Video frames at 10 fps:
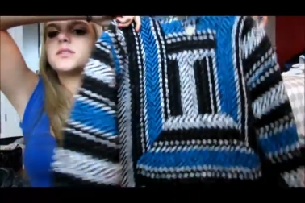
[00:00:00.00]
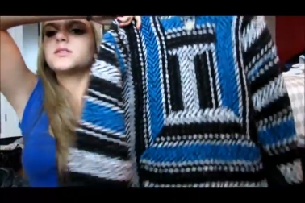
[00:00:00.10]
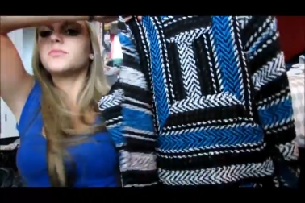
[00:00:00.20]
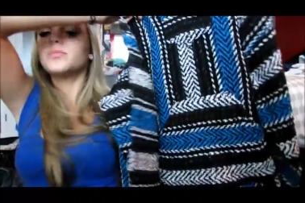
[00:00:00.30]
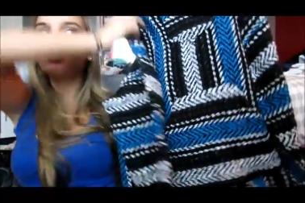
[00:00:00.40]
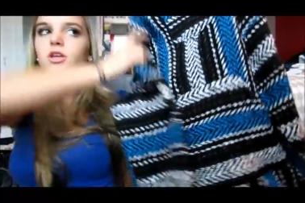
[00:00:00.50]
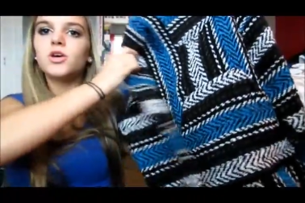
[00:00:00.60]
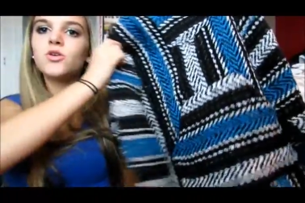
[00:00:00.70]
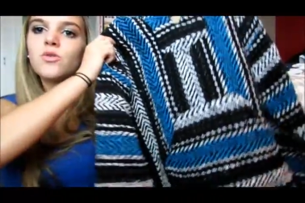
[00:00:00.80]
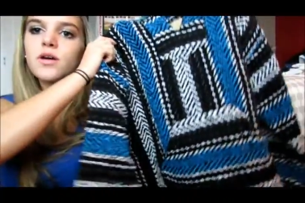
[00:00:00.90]
it's
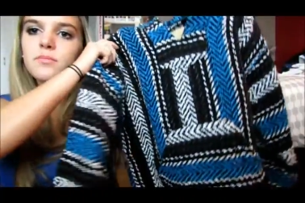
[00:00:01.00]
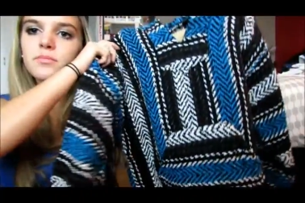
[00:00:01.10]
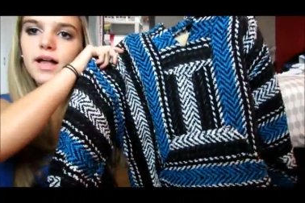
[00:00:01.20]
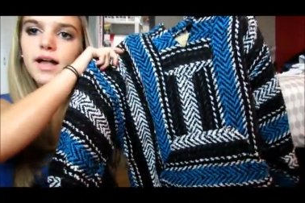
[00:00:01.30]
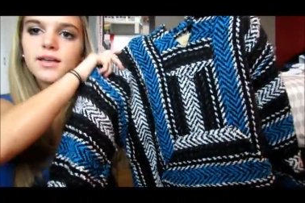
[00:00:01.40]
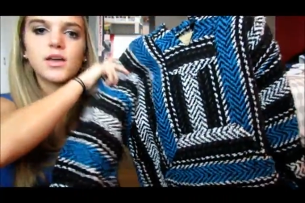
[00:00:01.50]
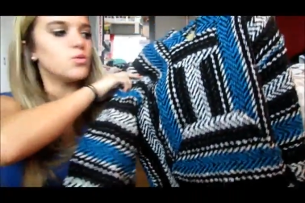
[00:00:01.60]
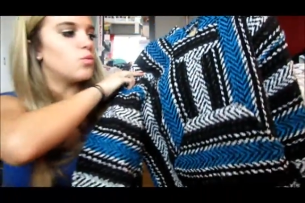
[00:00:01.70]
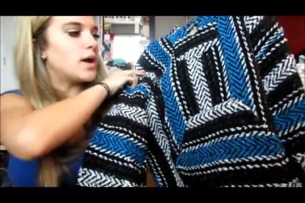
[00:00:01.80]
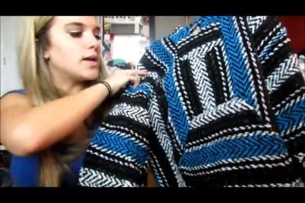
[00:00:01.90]
blue and black
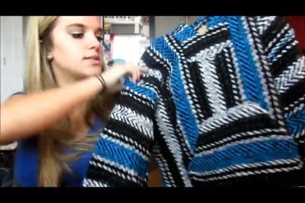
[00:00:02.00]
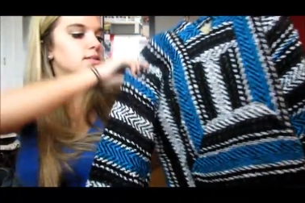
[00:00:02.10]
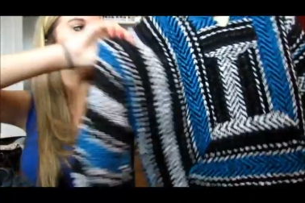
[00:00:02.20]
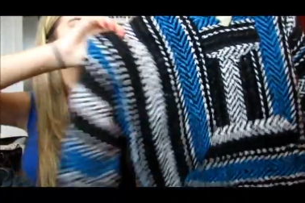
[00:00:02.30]
and white,